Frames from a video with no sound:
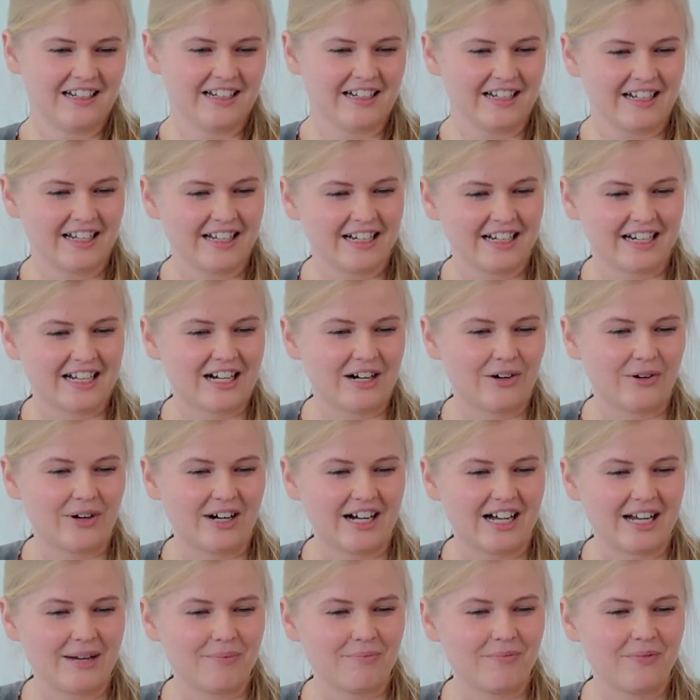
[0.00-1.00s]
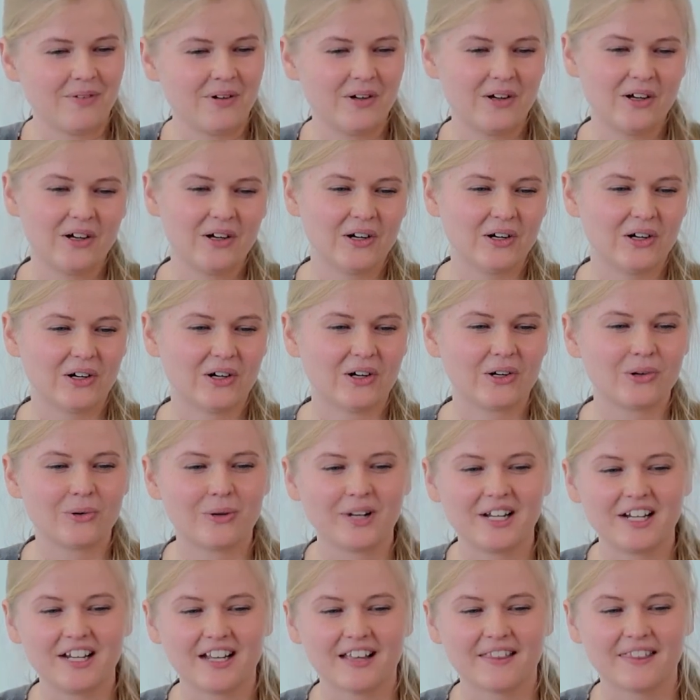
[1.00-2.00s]
And now I'm
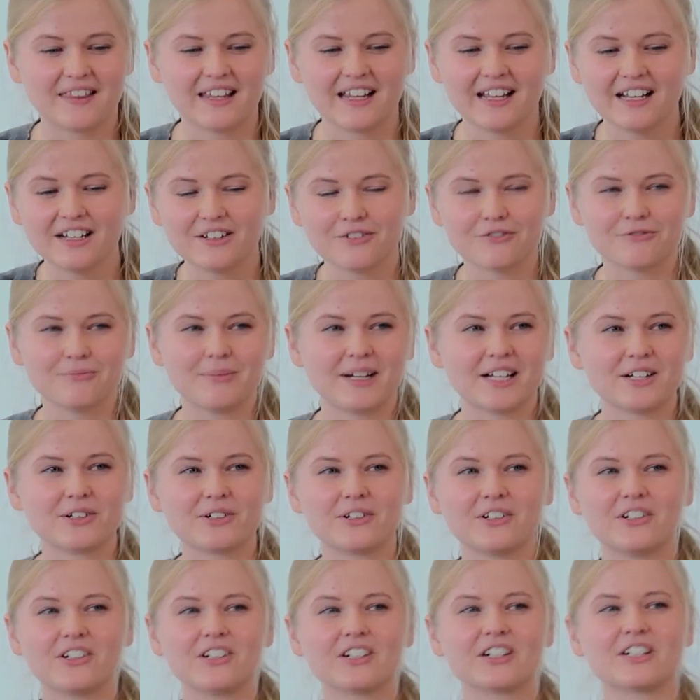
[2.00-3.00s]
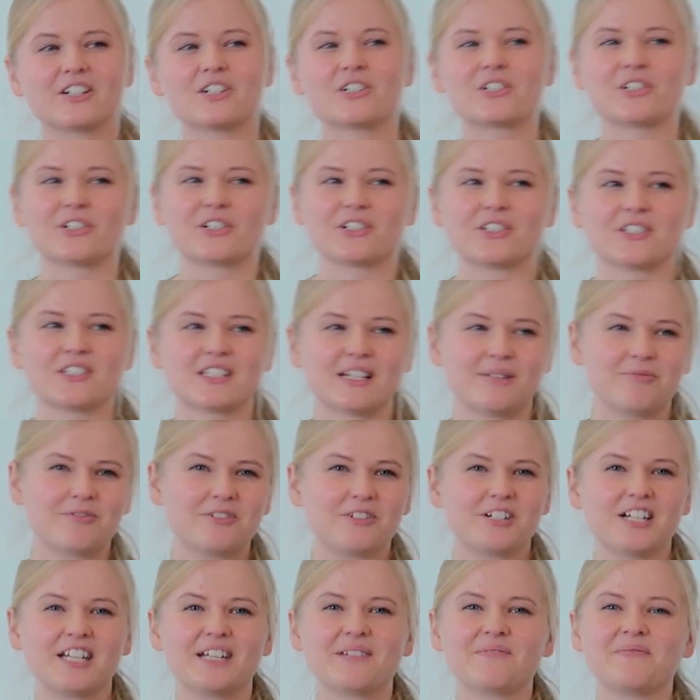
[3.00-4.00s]
already at the end of my talk, short
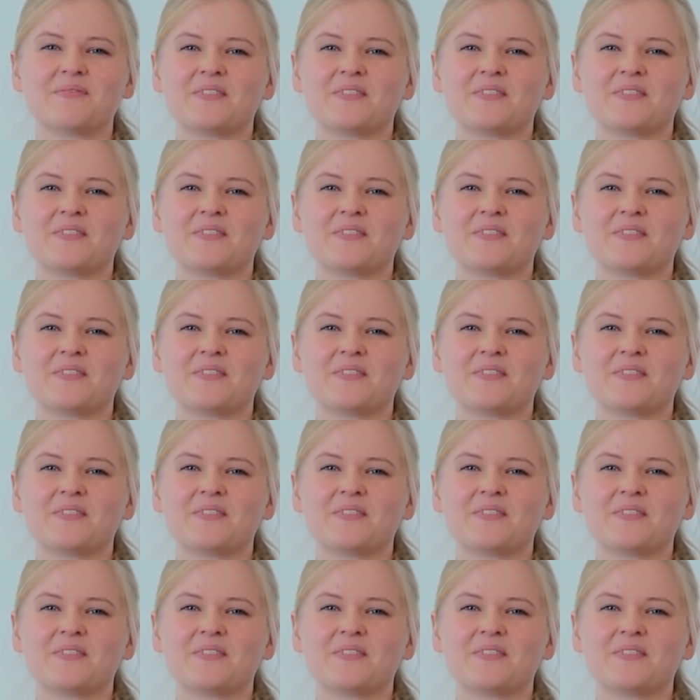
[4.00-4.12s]
summary.